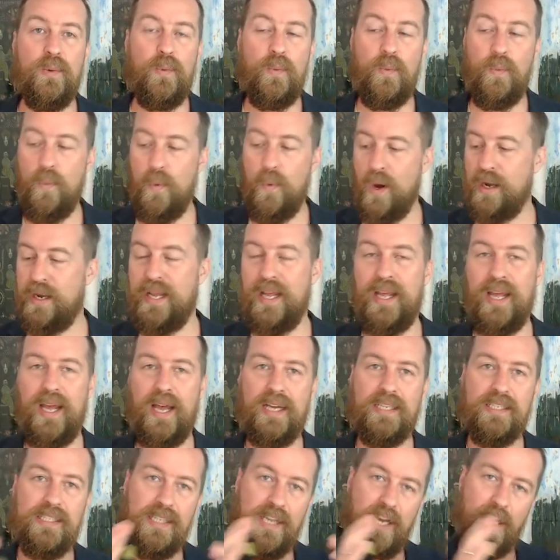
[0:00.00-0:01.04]
What
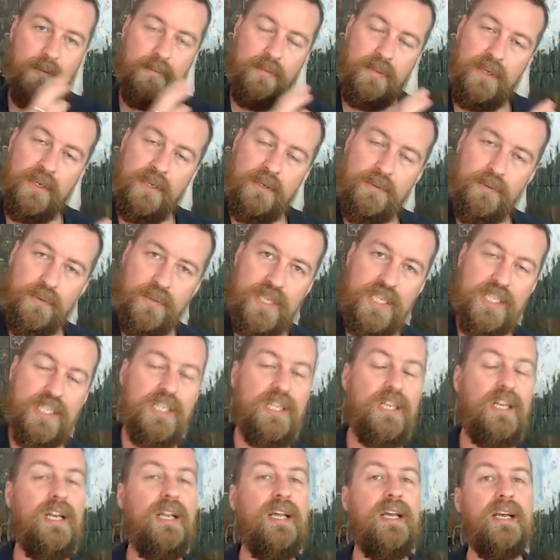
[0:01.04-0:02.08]
has come
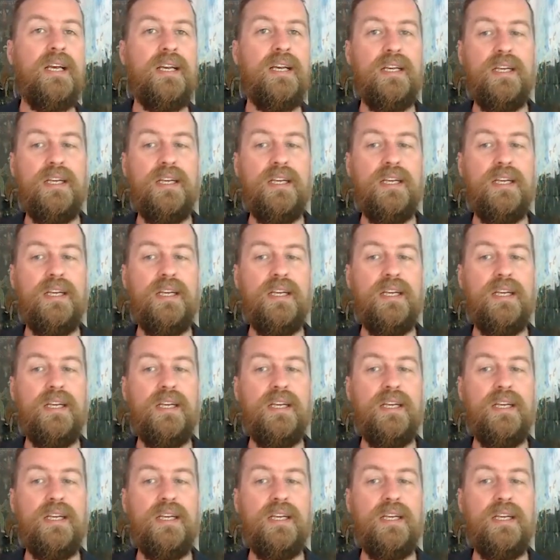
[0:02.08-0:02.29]
recently